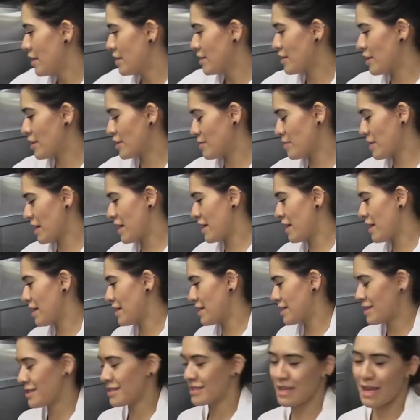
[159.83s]
just
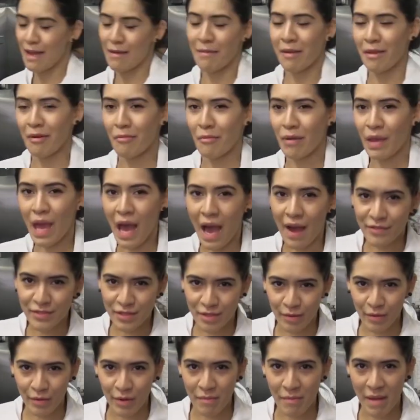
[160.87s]
because, I mean, we have
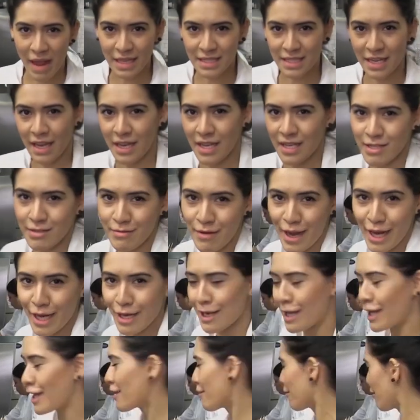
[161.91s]
to. We're Mexicans, right?
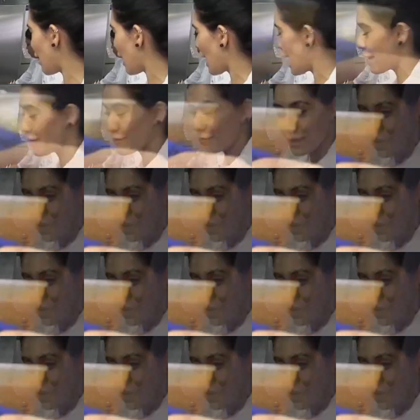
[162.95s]
Like, we have